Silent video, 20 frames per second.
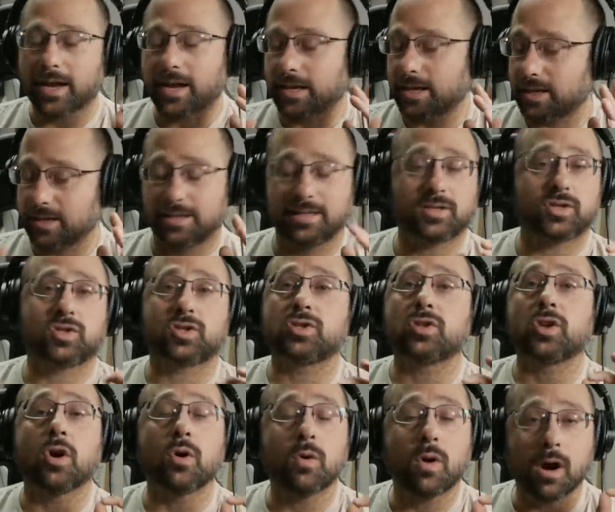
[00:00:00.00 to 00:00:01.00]
And it's
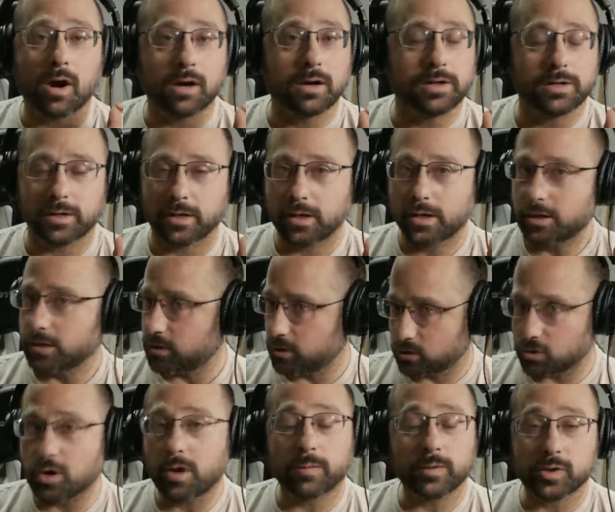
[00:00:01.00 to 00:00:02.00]
so hard to
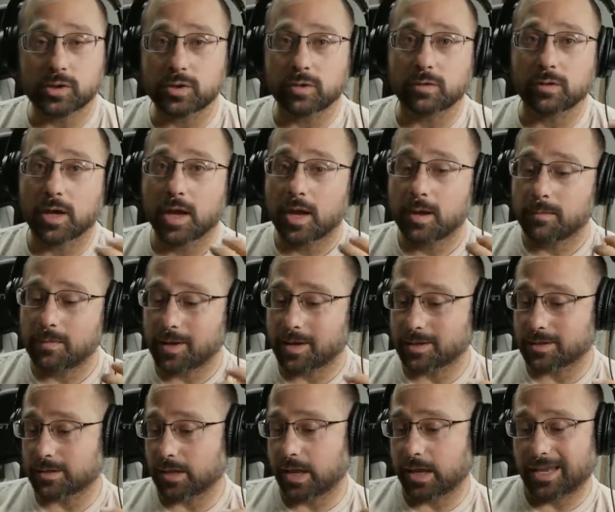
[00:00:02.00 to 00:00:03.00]
troubleshoot
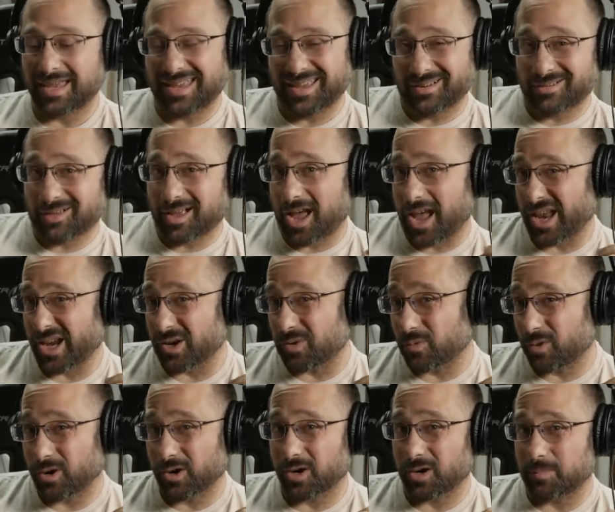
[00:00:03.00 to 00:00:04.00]
because like it'll kind of
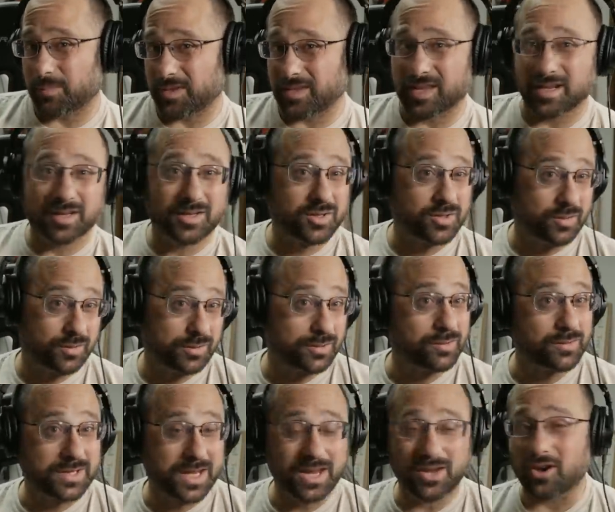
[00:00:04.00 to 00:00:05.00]
work, but then as soon as you
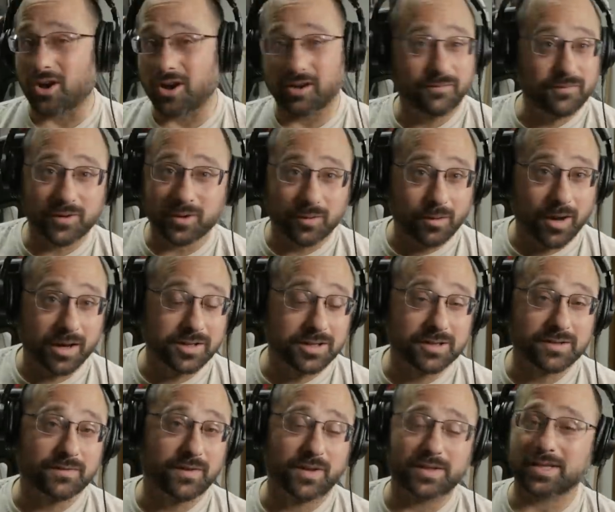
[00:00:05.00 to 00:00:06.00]
take off, your quad just
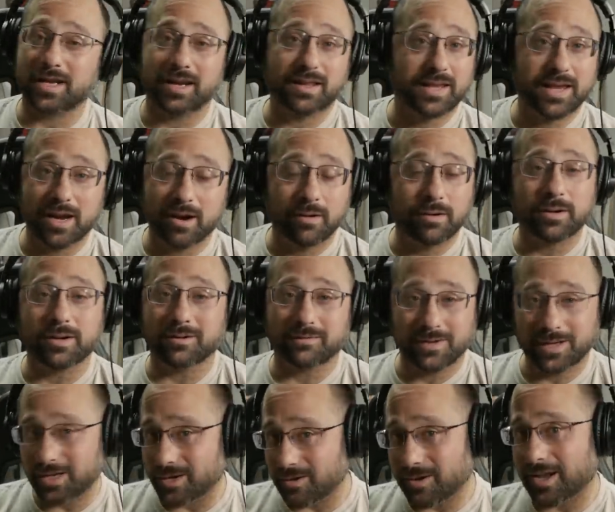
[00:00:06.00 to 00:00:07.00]
falls out of the air or your
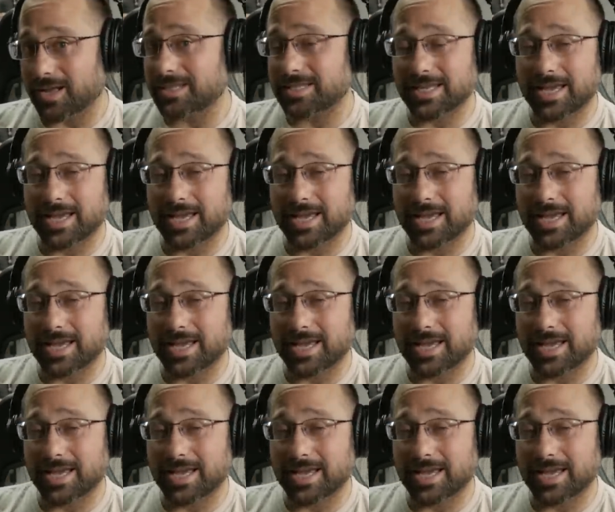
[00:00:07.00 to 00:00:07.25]
video cuts